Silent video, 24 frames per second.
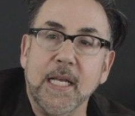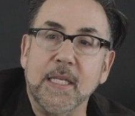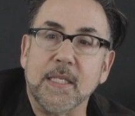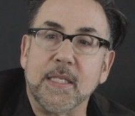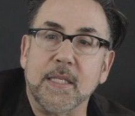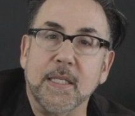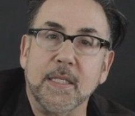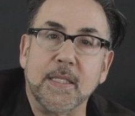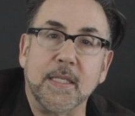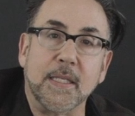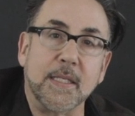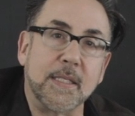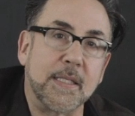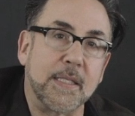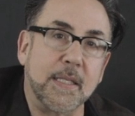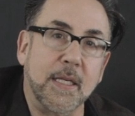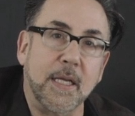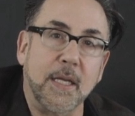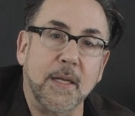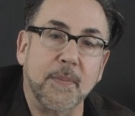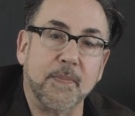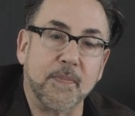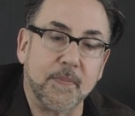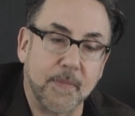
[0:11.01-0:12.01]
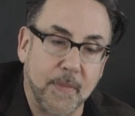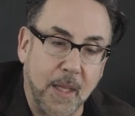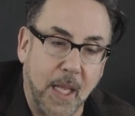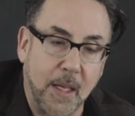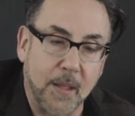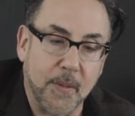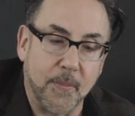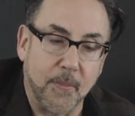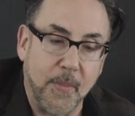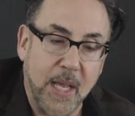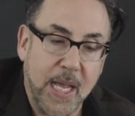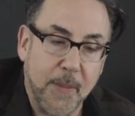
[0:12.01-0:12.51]
guys. This is
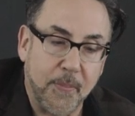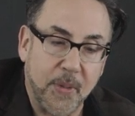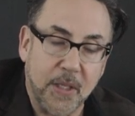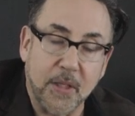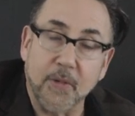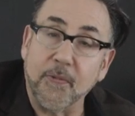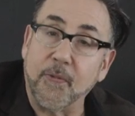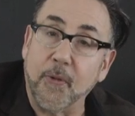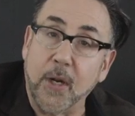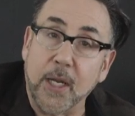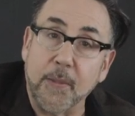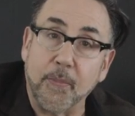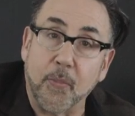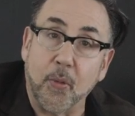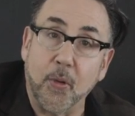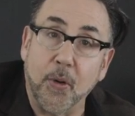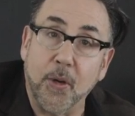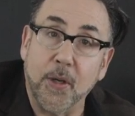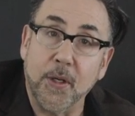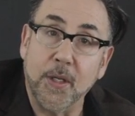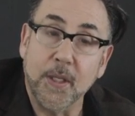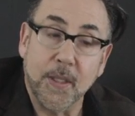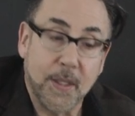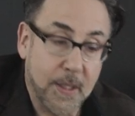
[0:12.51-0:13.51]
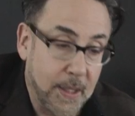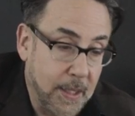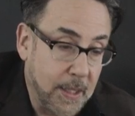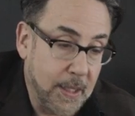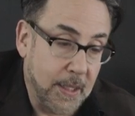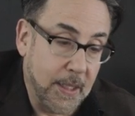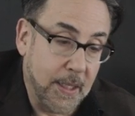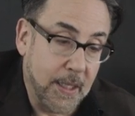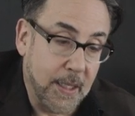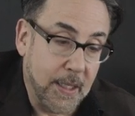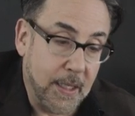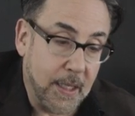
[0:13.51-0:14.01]
mapping the fretboard,
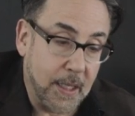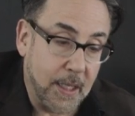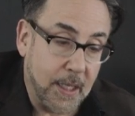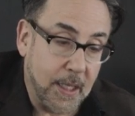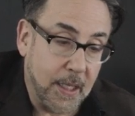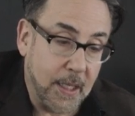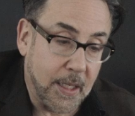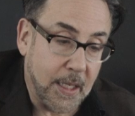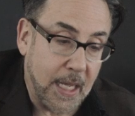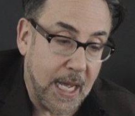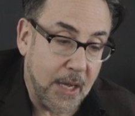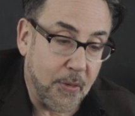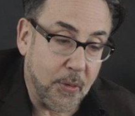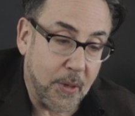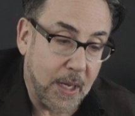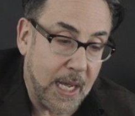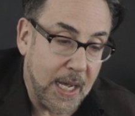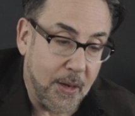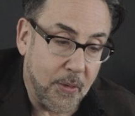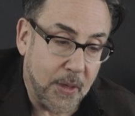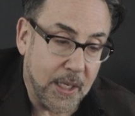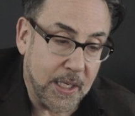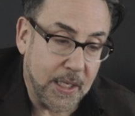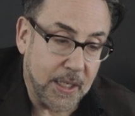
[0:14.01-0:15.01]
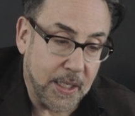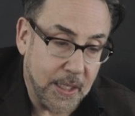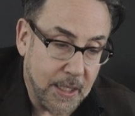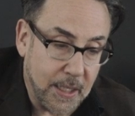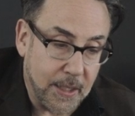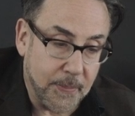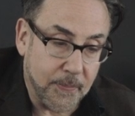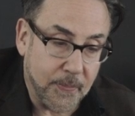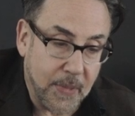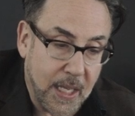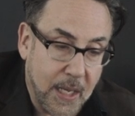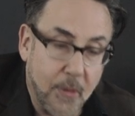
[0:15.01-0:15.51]
how
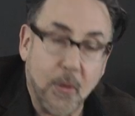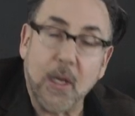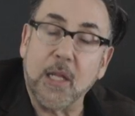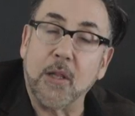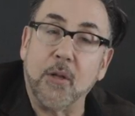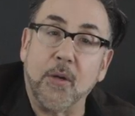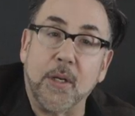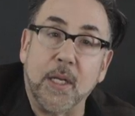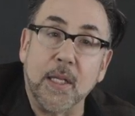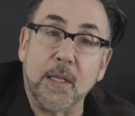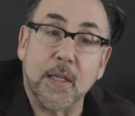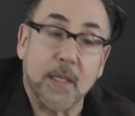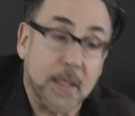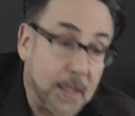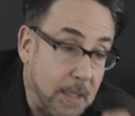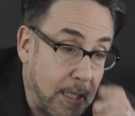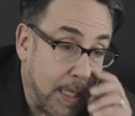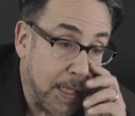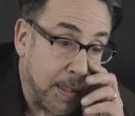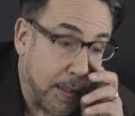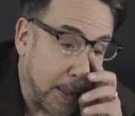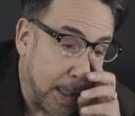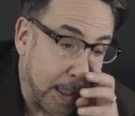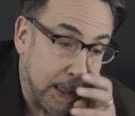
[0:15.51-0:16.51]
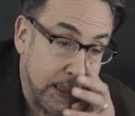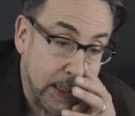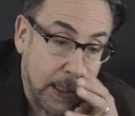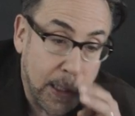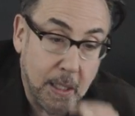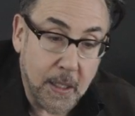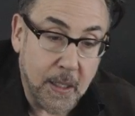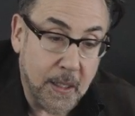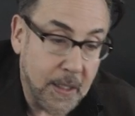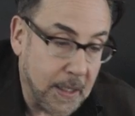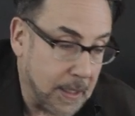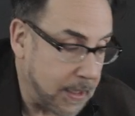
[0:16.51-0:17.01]
I look at the
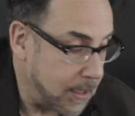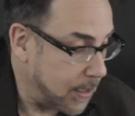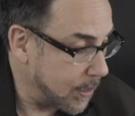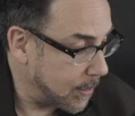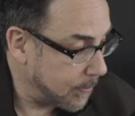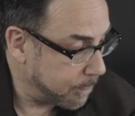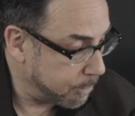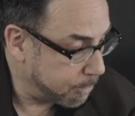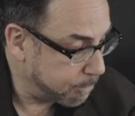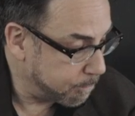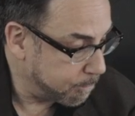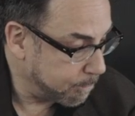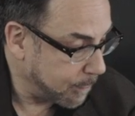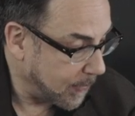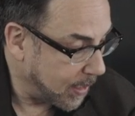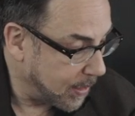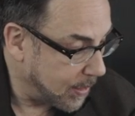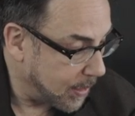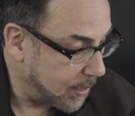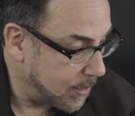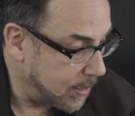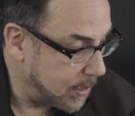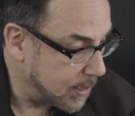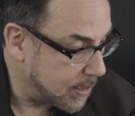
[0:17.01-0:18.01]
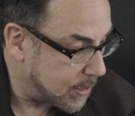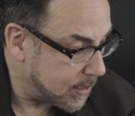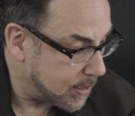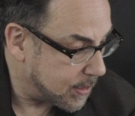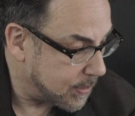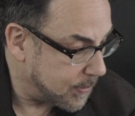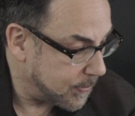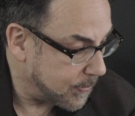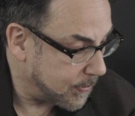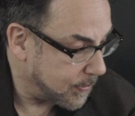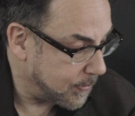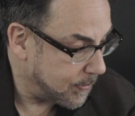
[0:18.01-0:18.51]
guitar. And
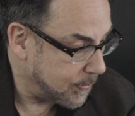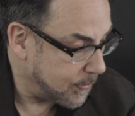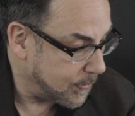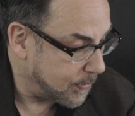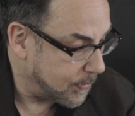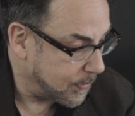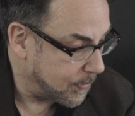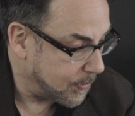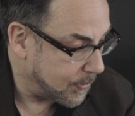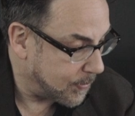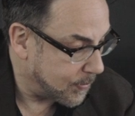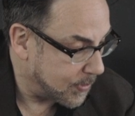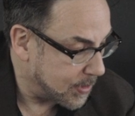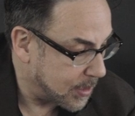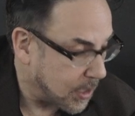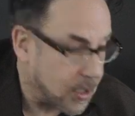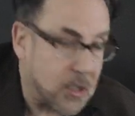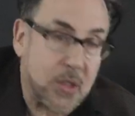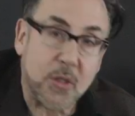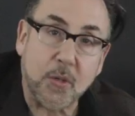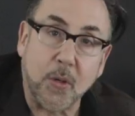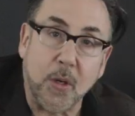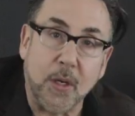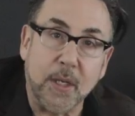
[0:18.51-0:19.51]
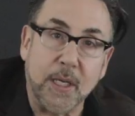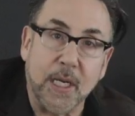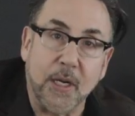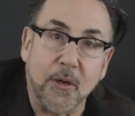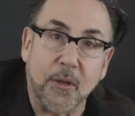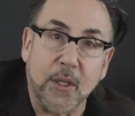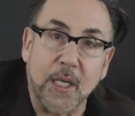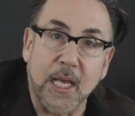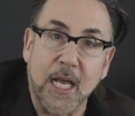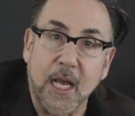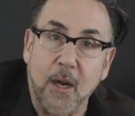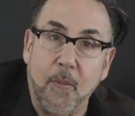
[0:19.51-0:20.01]
this is an
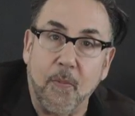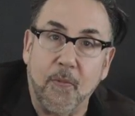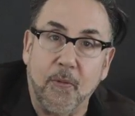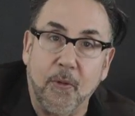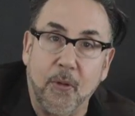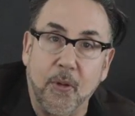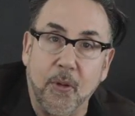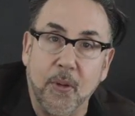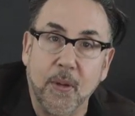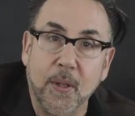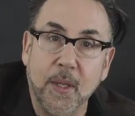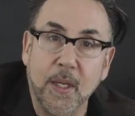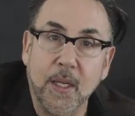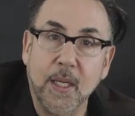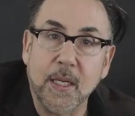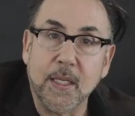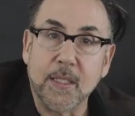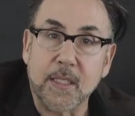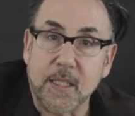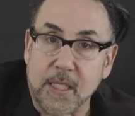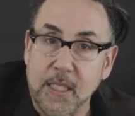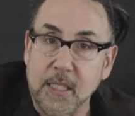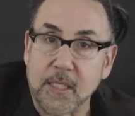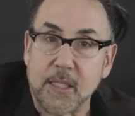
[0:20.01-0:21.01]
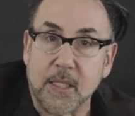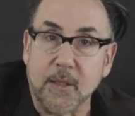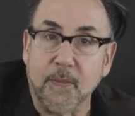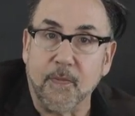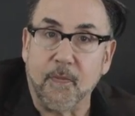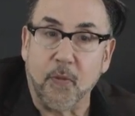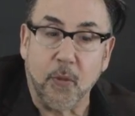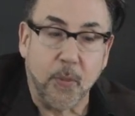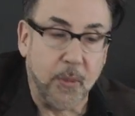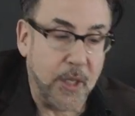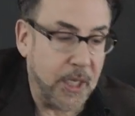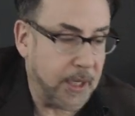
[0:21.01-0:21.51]
extraordinarily helpful system
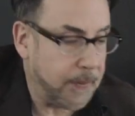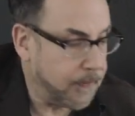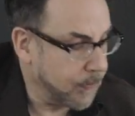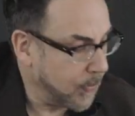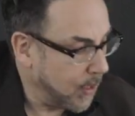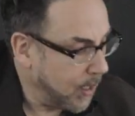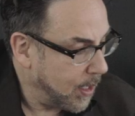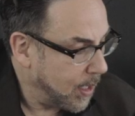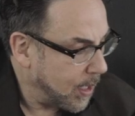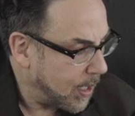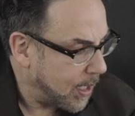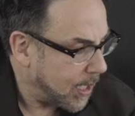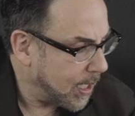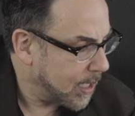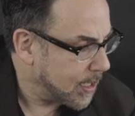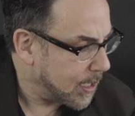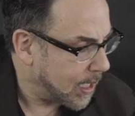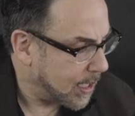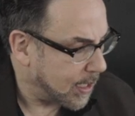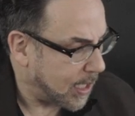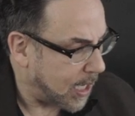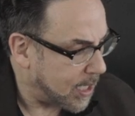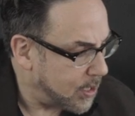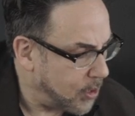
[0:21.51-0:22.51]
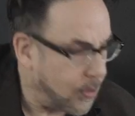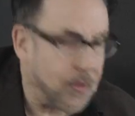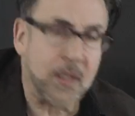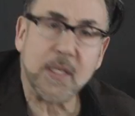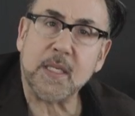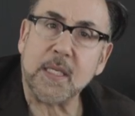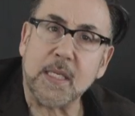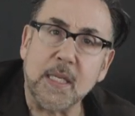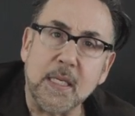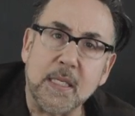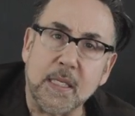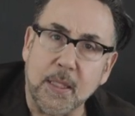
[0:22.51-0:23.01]
for me. And I knew the
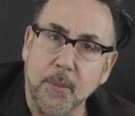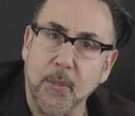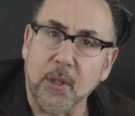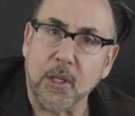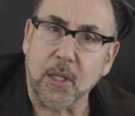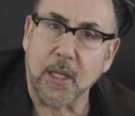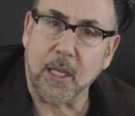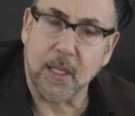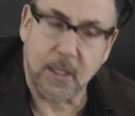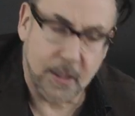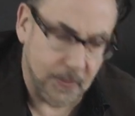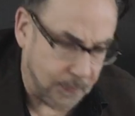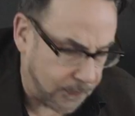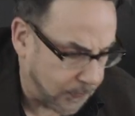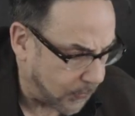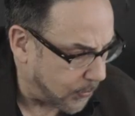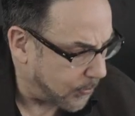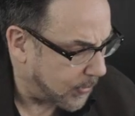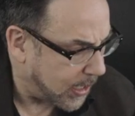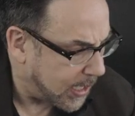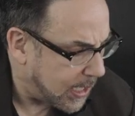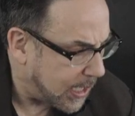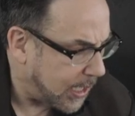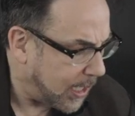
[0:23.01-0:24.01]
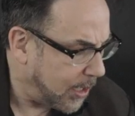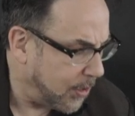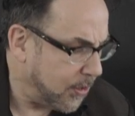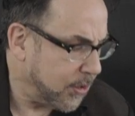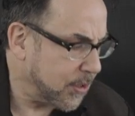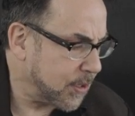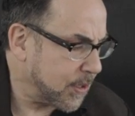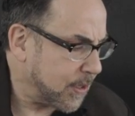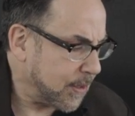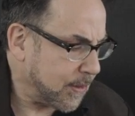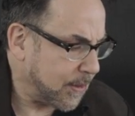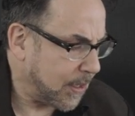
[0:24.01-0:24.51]
system for many
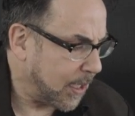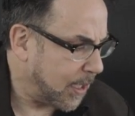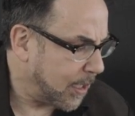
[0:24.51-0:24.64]
years